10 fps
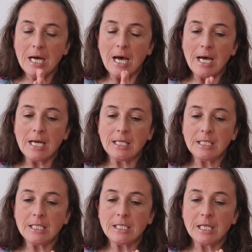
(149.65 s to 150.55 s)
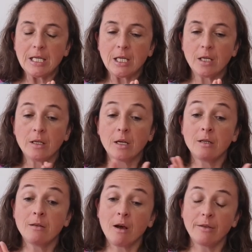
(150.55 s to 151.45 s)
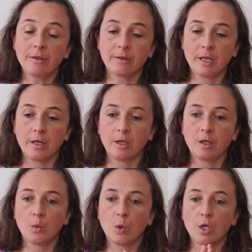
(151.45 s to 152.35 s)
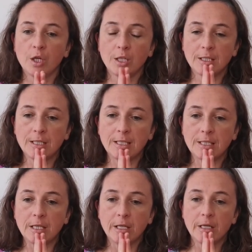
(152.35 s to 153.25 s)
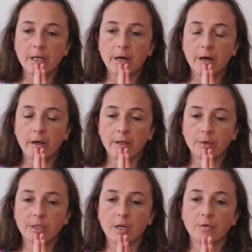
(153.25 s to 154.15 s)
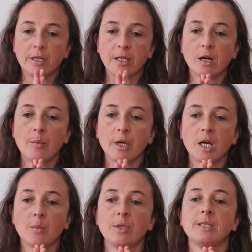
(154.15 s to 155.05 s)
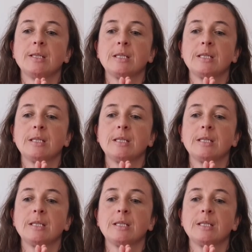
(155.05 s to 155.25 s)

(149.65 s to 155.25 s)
And another thing was that was kind of really coming up is,